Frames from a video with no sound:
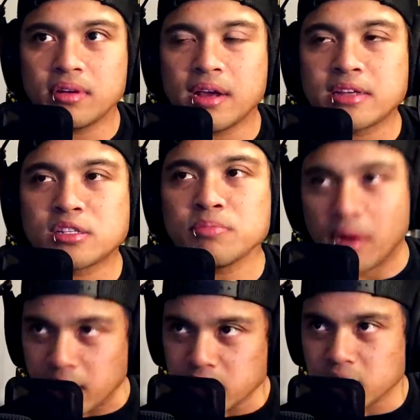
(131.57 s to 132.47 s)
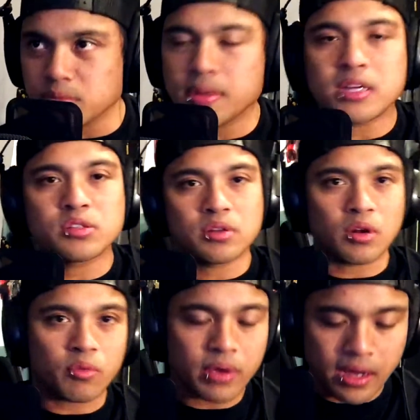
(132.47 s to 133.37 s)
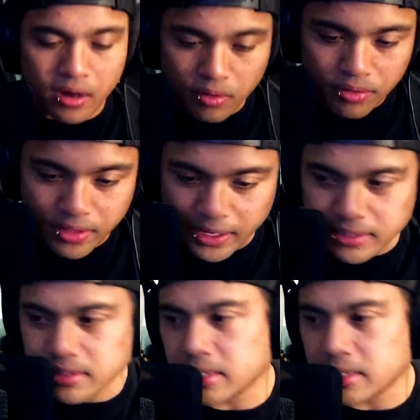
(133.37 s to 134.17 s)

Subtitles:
as much because, you know, we got our own things.